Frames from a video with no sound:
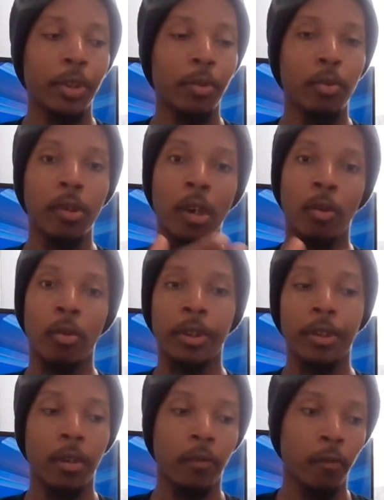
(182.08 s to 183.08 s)
to go
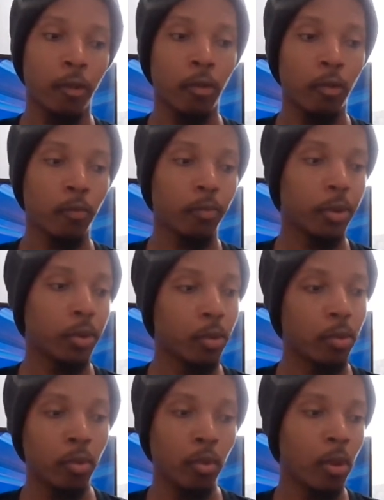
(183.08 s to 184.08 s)
into the room
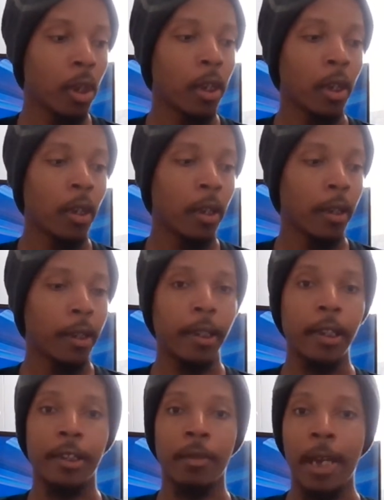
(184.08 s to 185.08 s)
to
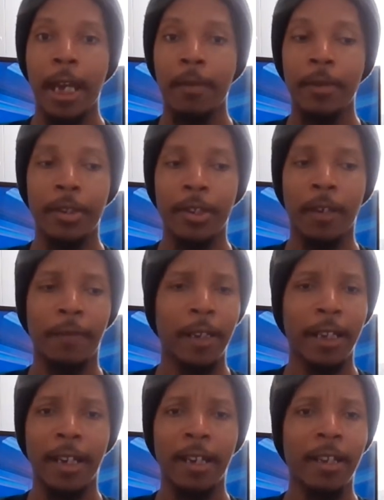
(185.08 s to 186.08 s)
get some Abby stuff.
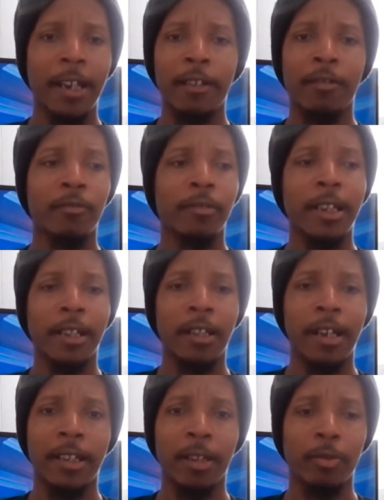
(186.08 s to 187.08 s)
Like, I don't
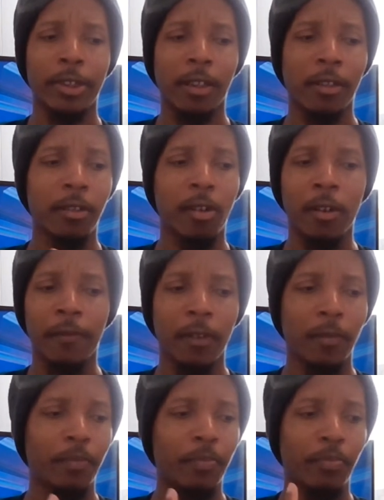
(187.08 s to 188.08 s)
exactly, I think it was a cloth
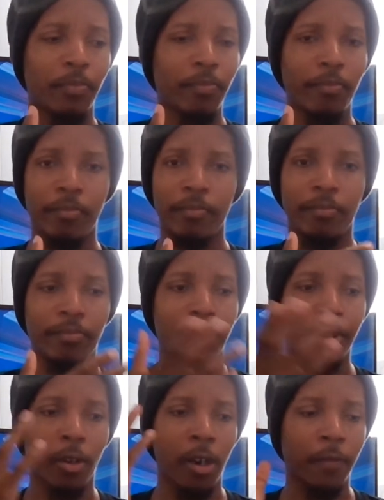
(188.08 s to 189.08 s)
or
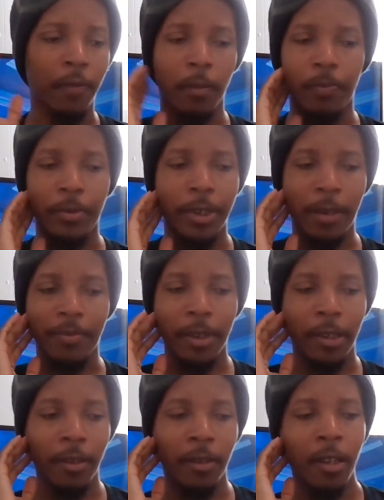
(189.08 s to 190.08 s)
scarf or
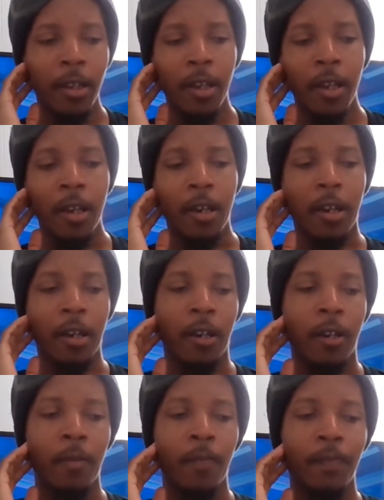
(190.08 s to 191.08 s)
something.
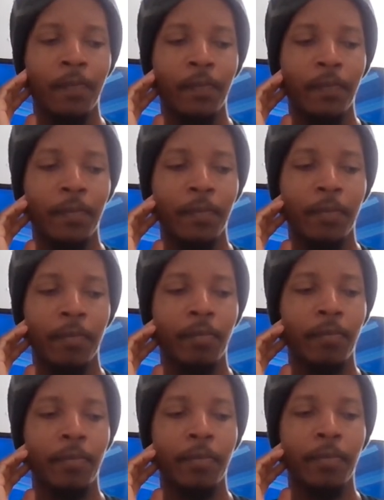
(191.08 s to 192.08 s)

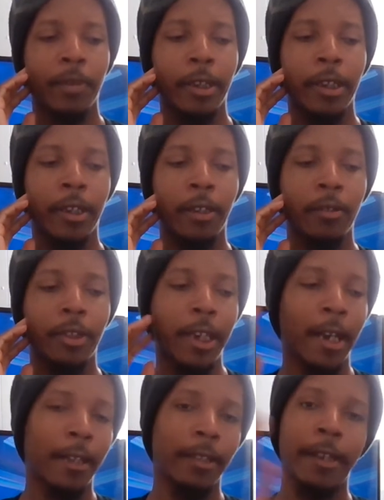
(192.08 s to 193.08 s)
But, you know,
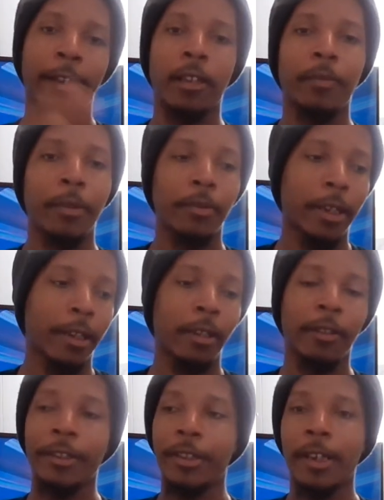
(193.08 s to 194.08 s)
Chad thanked him. He was like,
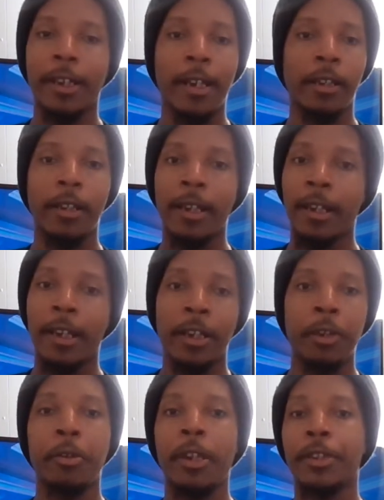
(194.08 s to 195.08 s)
no, listen, I
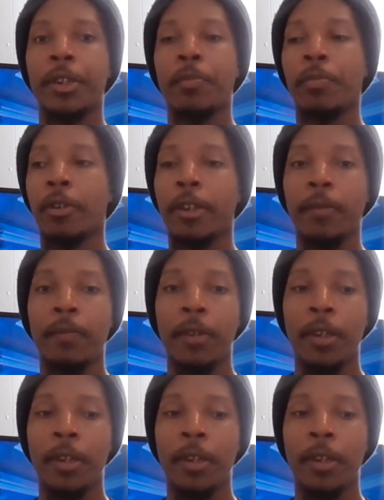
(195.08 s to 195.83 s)
gotta do it at some point.